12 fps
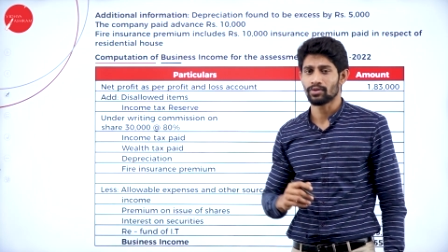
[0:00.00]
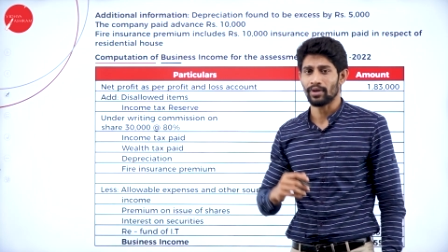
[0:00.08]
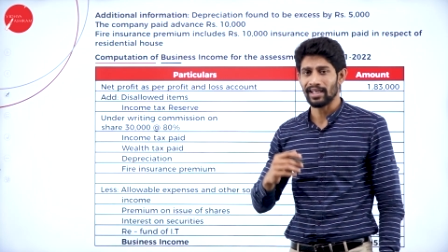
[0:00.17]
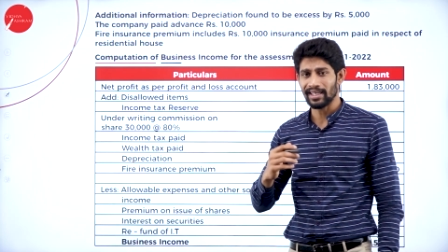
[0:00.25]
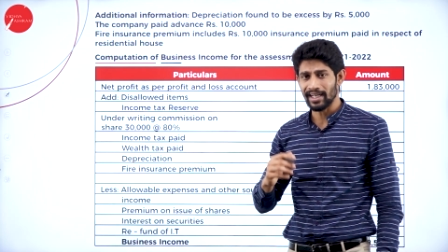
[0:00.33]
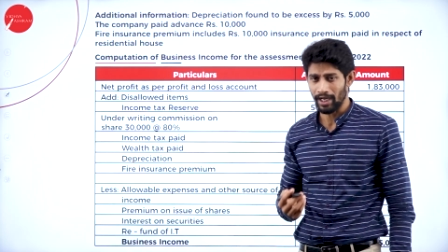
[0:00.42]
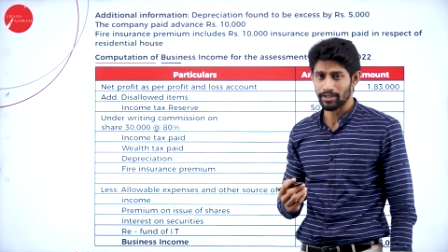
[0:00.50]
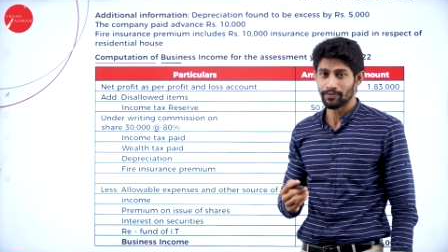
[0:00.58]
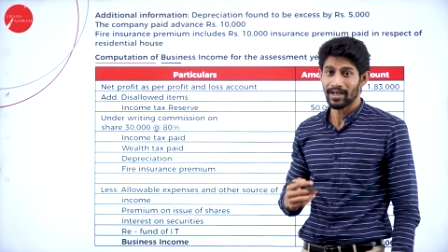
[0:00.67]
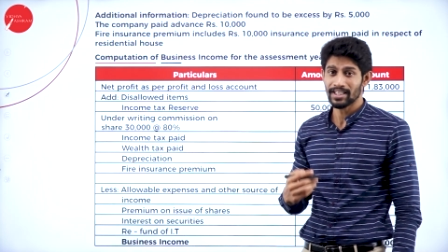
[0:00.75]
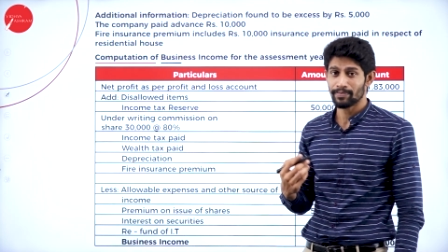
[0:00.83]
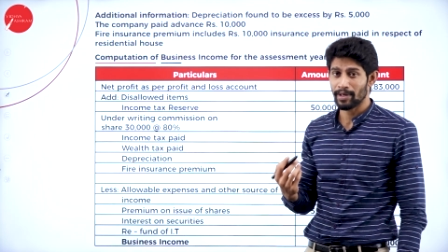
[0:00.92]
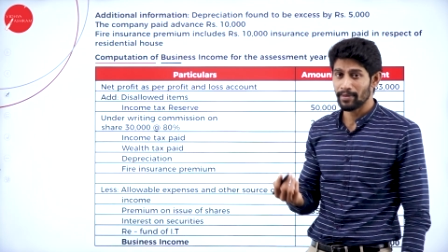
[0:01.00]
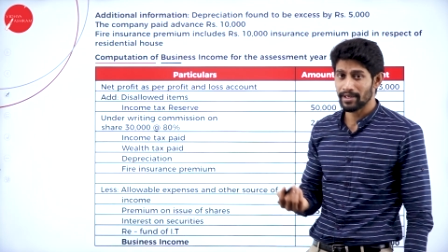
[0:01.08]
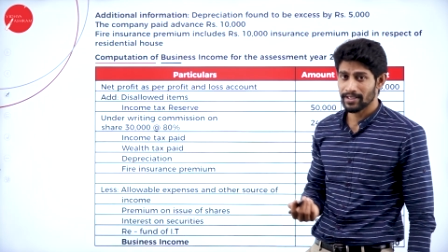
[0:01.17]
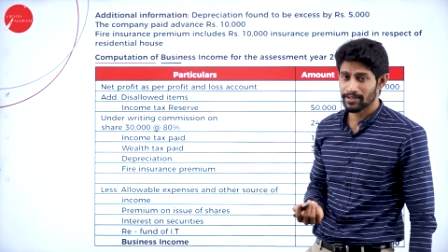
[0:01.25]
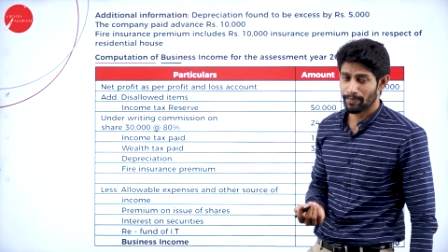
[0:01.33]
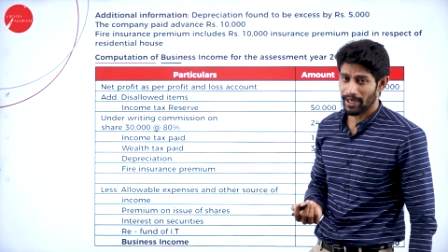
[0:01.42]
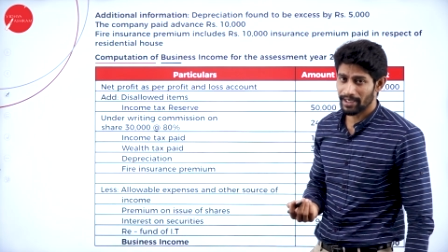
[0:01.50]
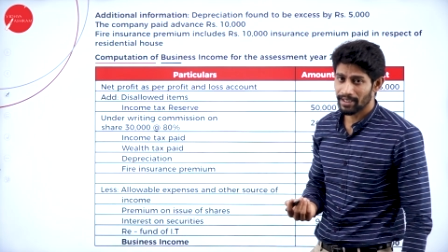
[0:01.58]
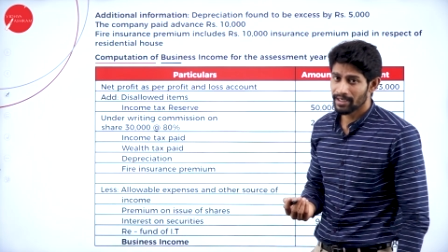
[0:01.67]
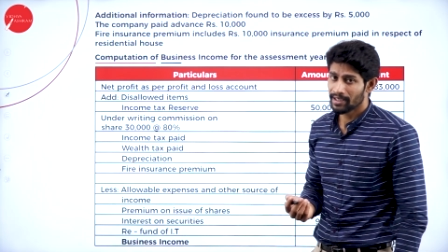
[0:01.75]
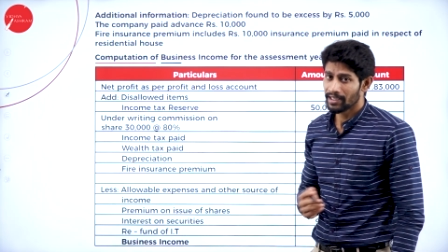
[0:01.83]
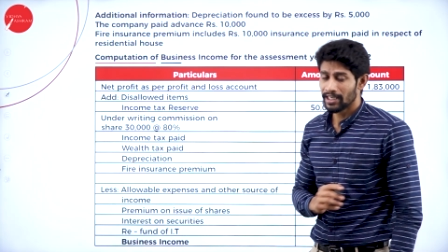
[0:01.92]
So, any advance payment is paid,
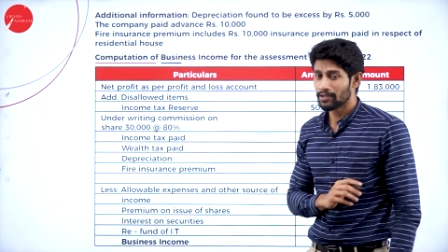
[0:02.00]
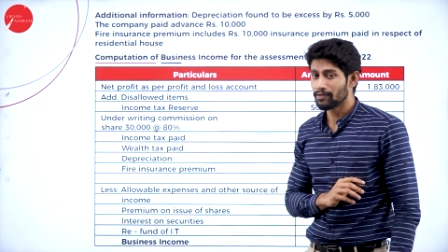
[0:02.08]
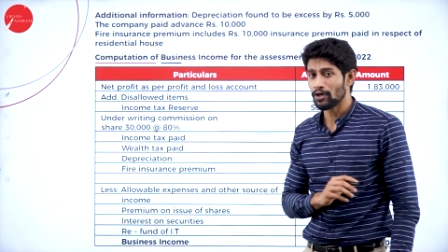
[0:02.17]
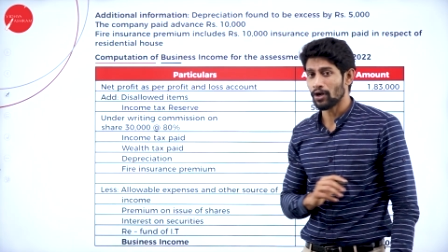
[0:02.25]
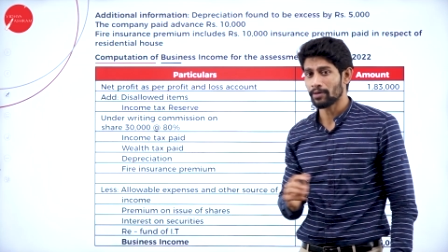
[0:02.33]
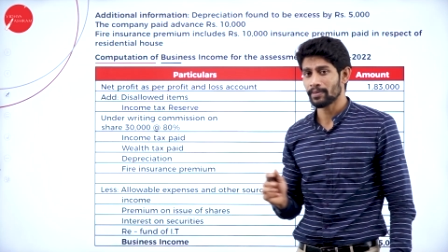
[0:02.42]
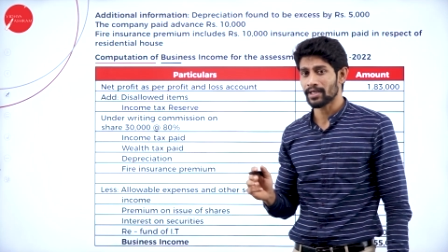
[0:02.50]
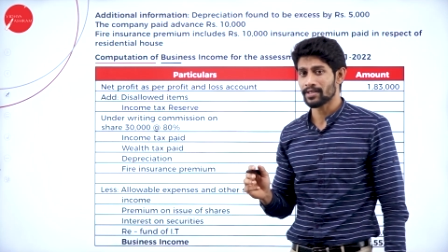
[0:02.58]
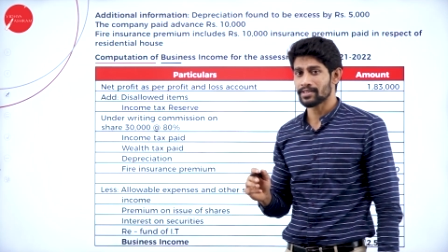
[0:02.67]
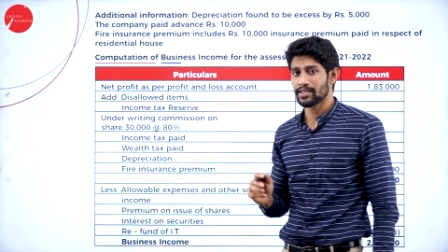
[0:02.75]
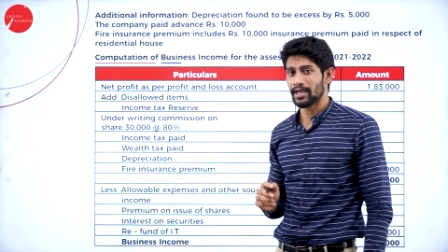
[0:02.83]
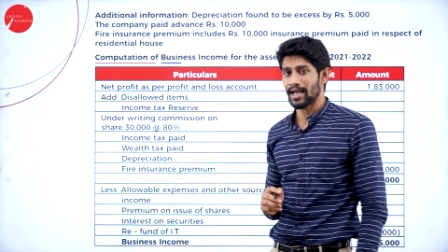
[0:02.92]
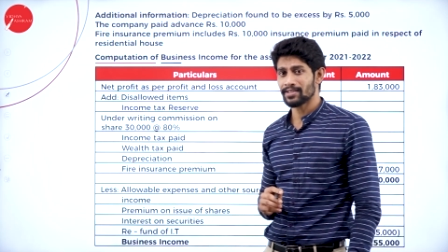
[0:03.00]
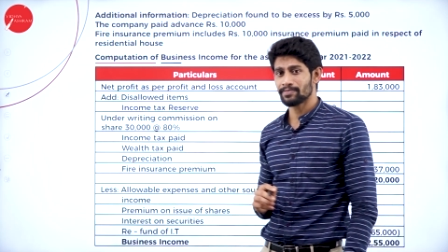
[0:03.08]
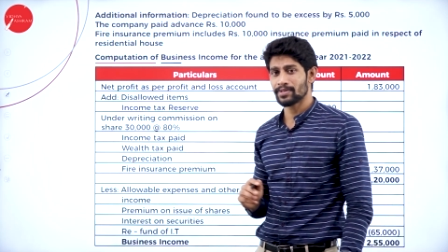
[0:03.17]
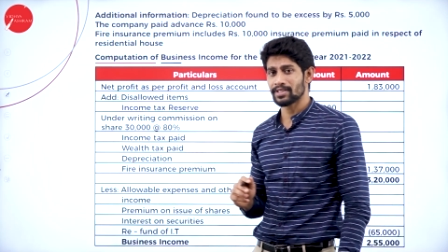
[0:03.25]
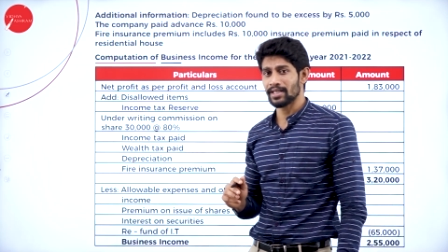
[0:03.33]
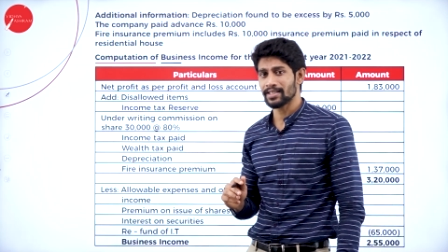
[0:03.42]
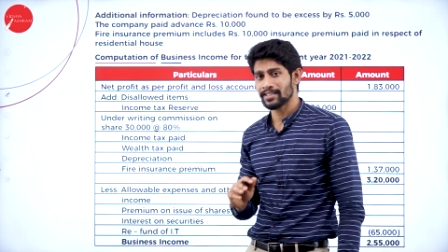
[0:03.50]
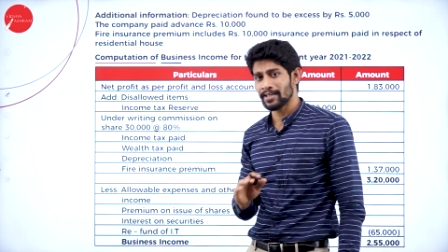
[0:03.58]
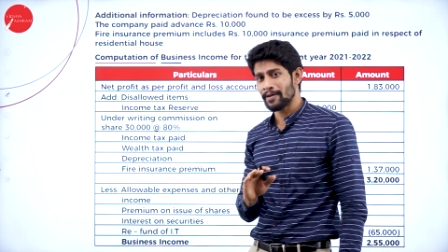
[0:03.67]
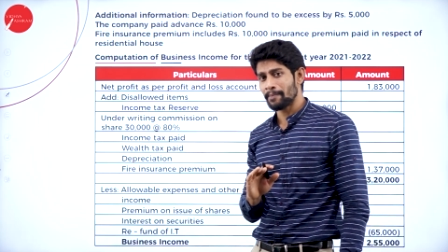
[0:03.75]
it will not be considered as business